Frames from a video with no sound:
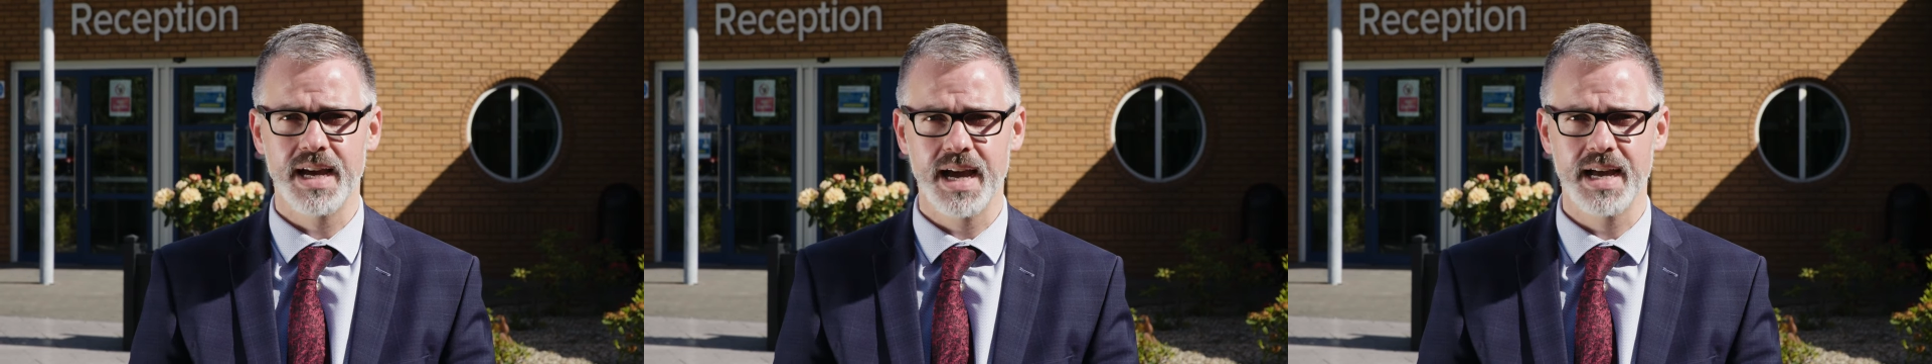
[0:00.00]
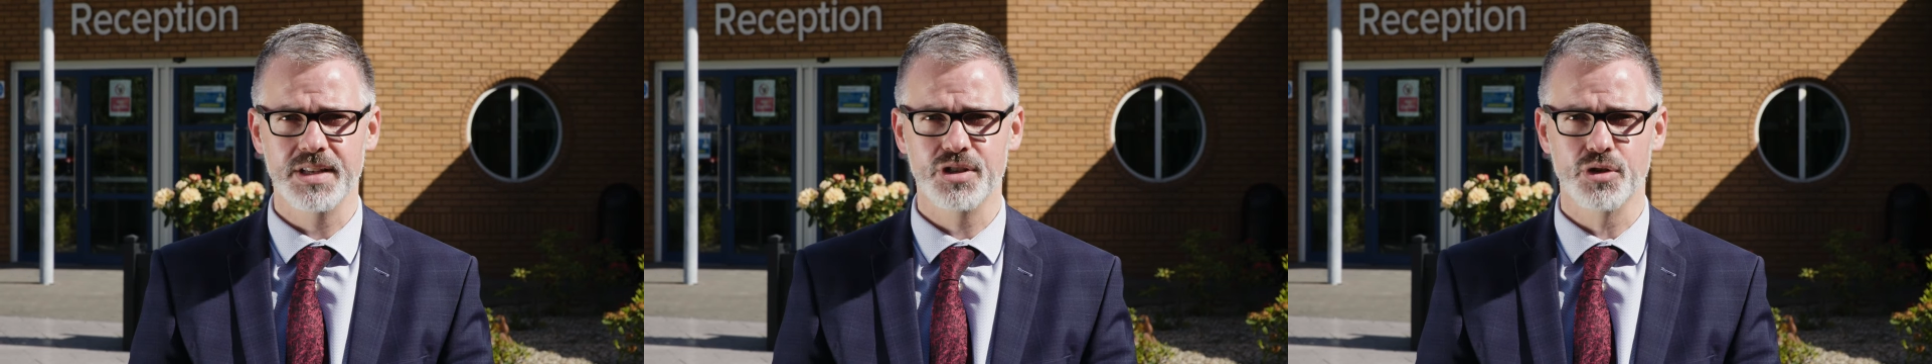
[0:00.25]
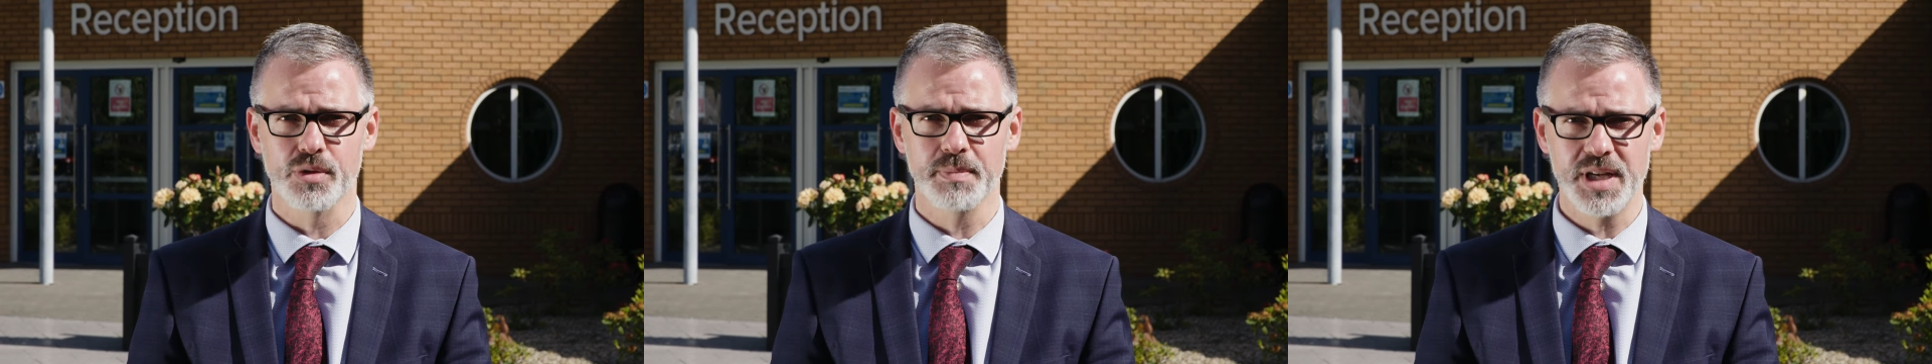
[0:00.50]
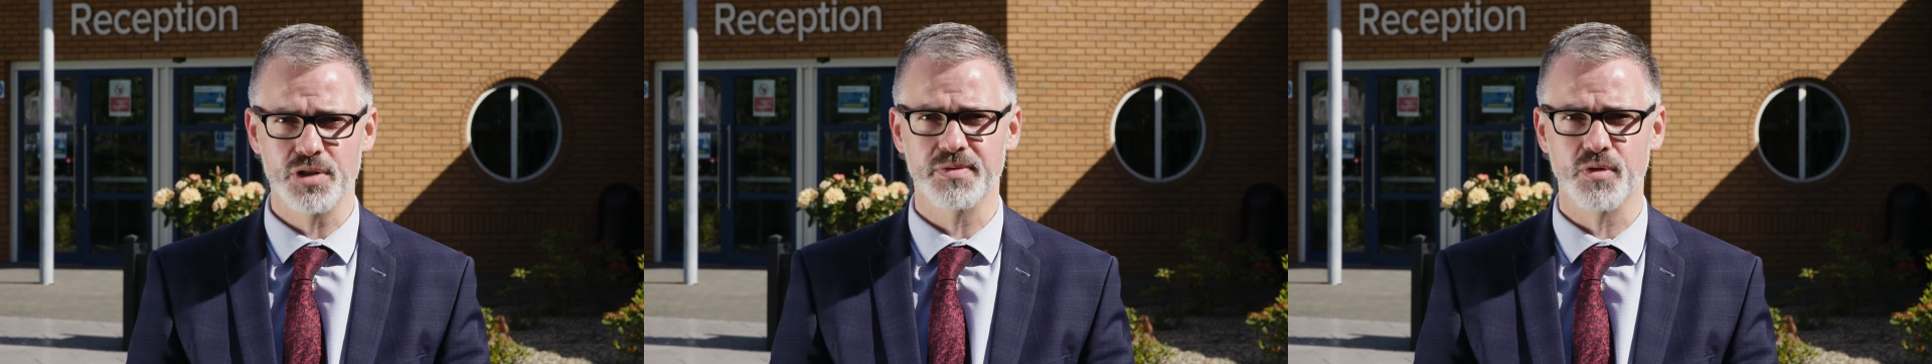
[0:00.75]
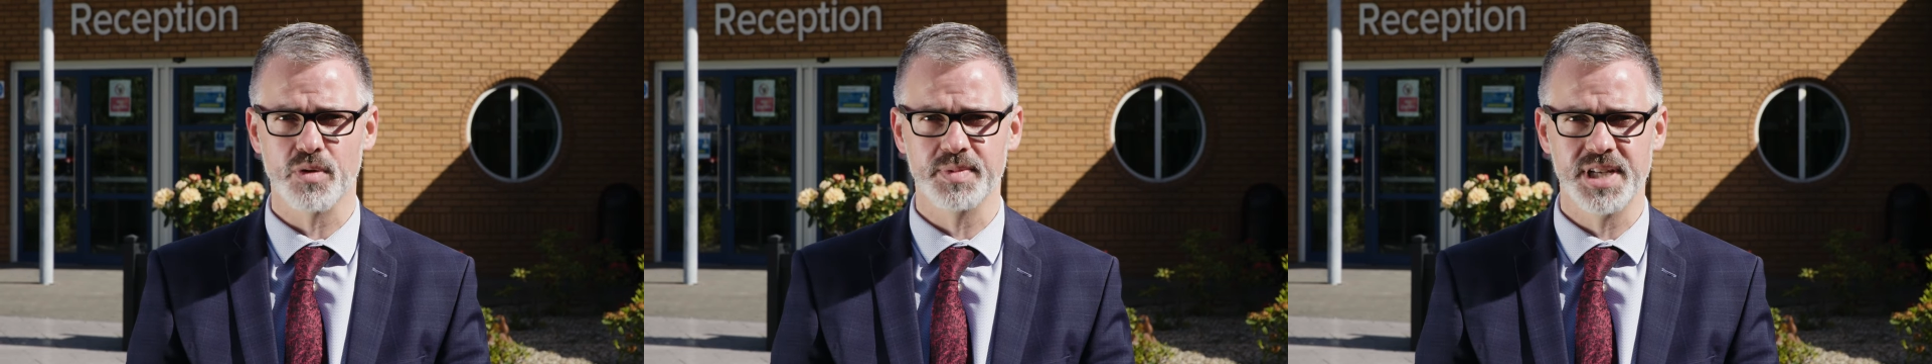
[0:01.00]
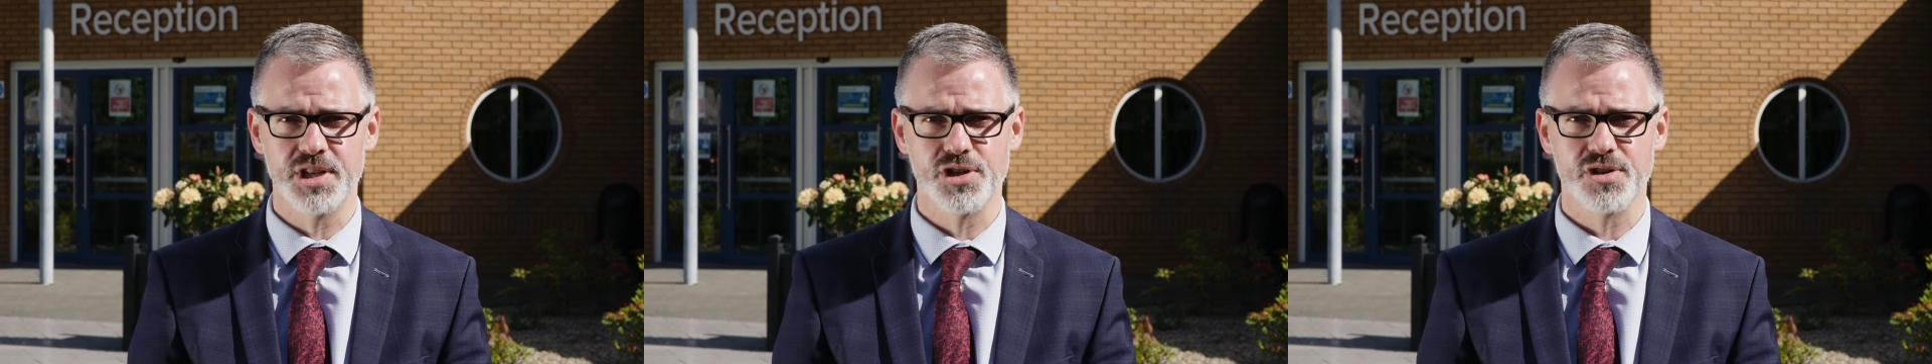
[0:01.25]
and you'll meet your form
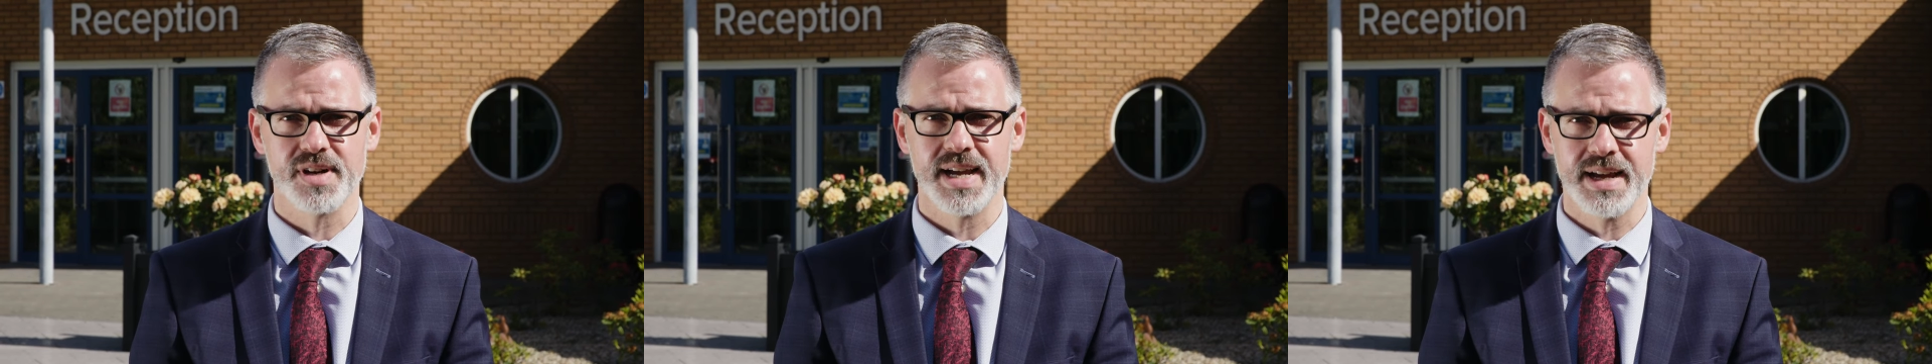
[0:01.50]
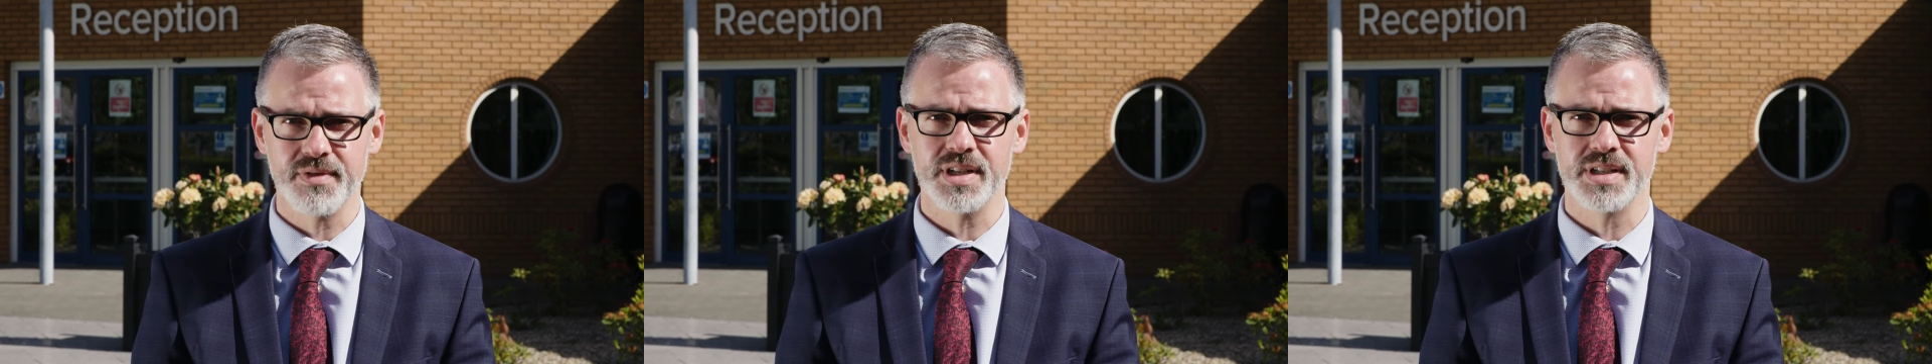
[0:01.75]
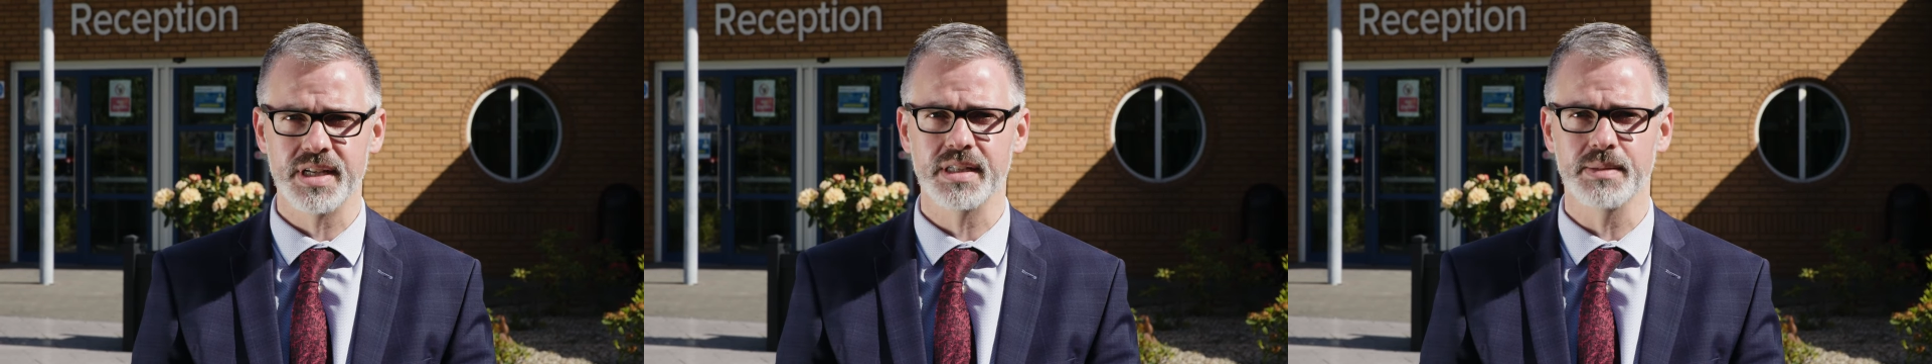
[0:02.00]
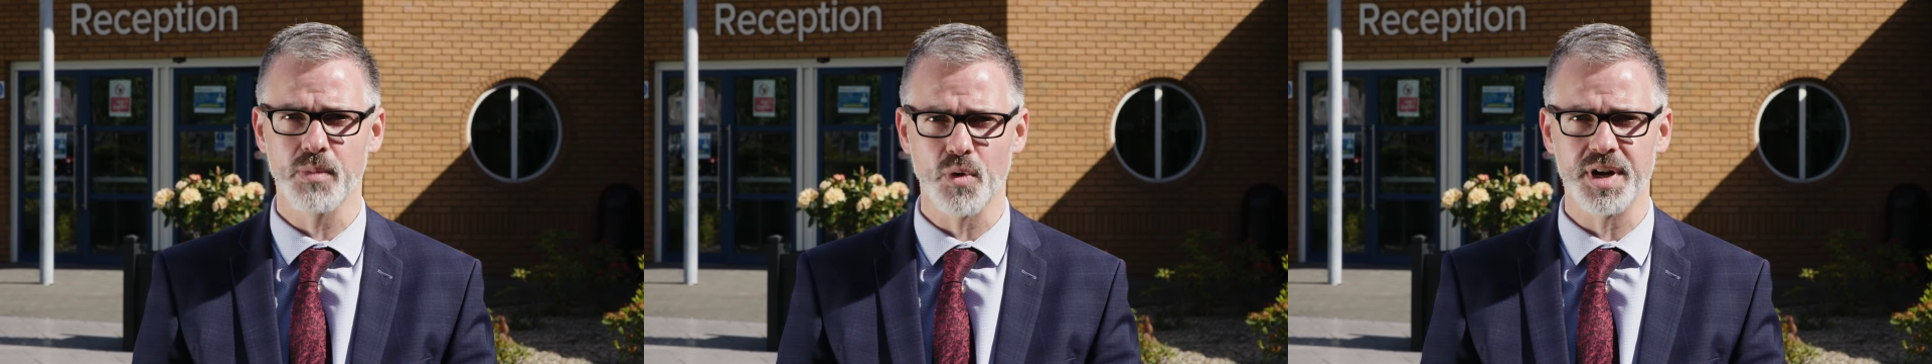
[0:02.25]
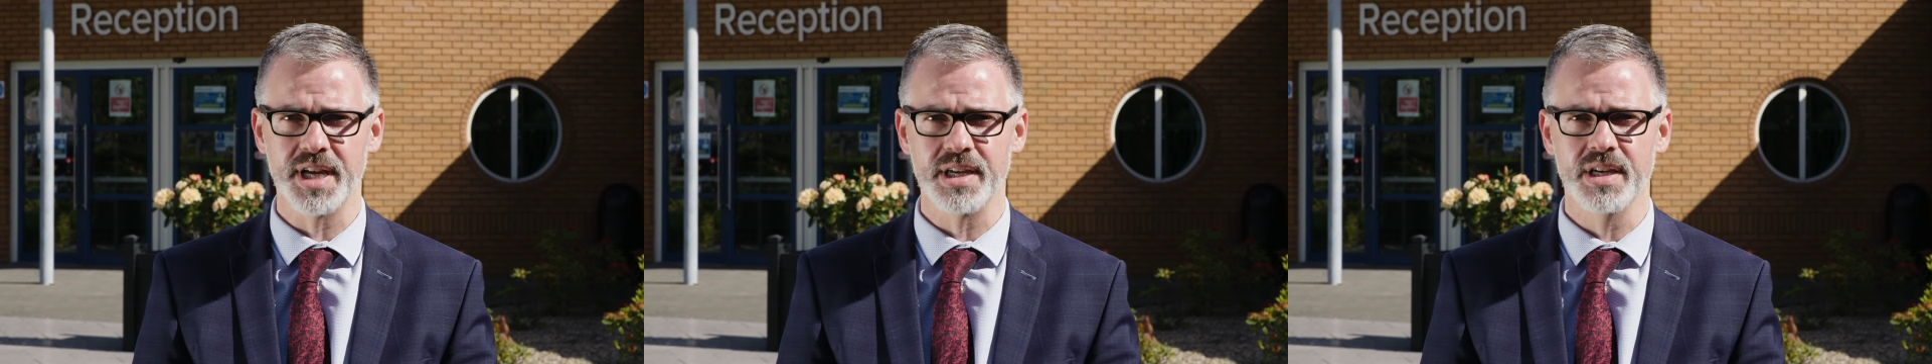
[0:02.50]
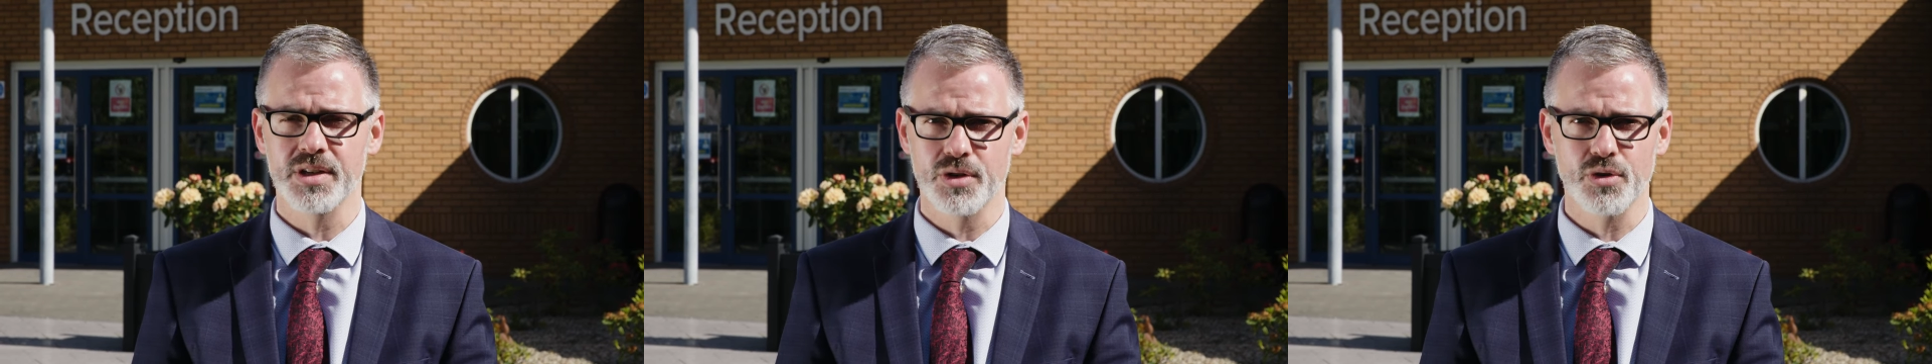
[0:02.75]
teacher every single morning
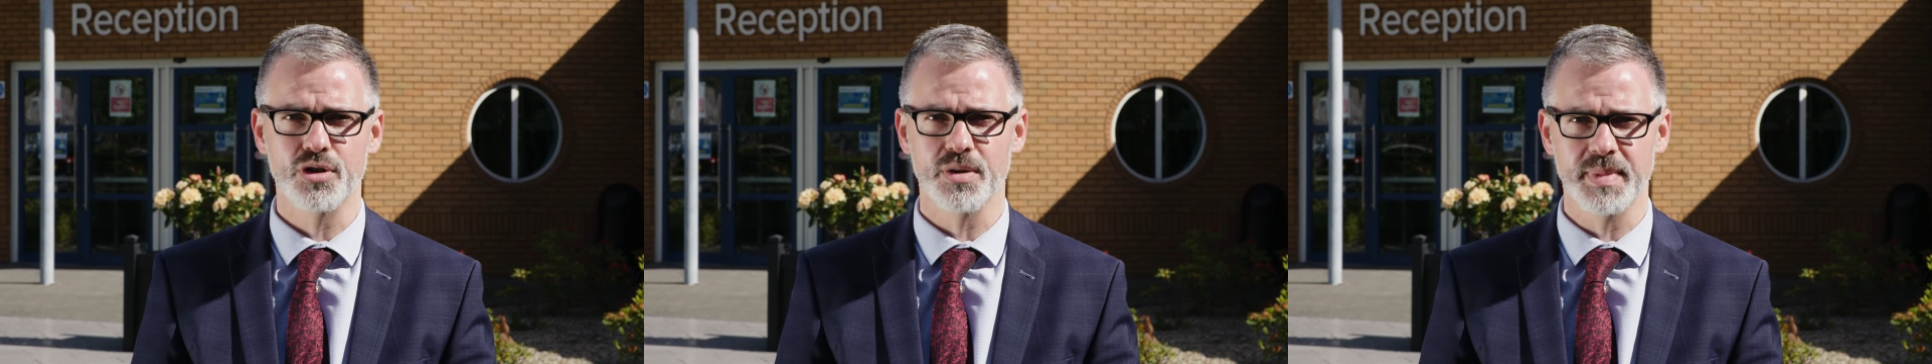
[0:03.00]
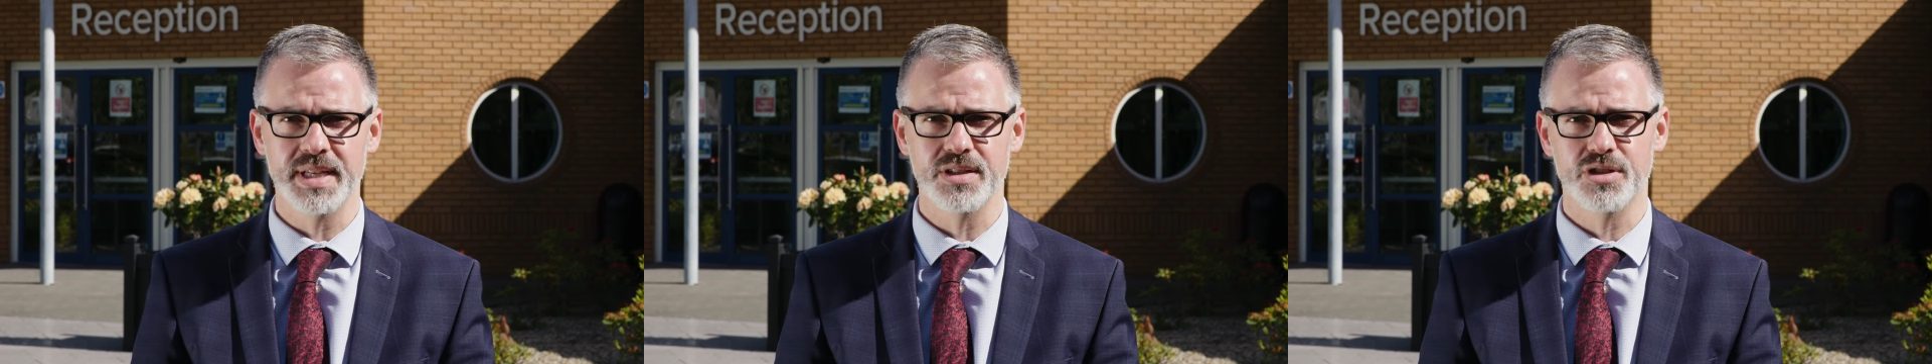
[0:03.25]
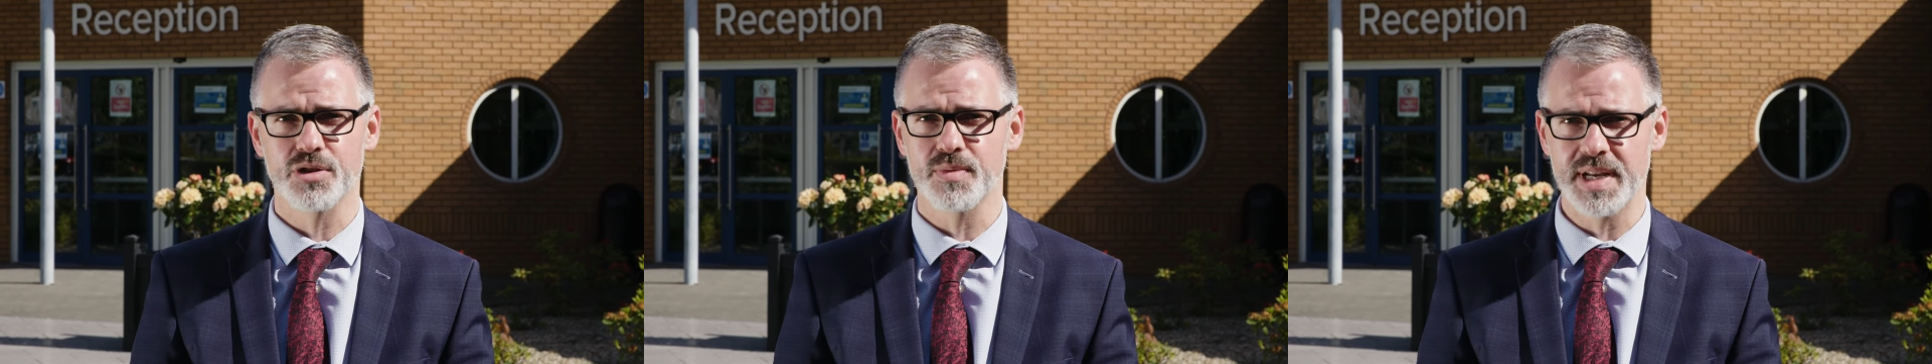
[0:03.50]
you come in to